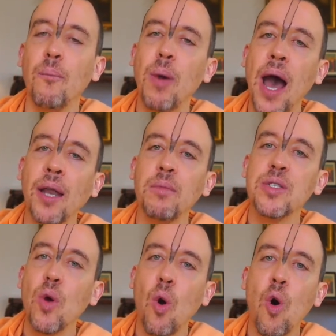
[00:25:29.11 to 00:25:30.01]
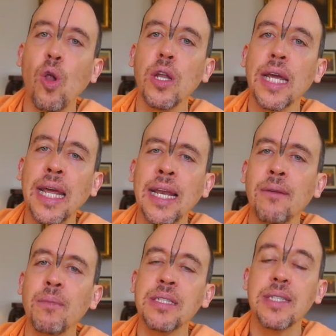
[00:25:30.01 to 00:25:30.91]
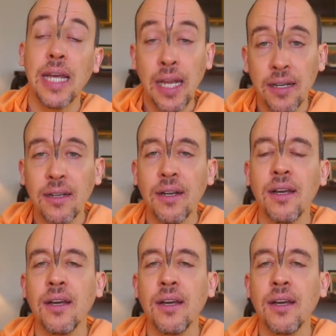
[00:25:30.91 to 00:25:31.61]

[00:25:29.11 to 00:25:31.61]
Pan means all, in means in,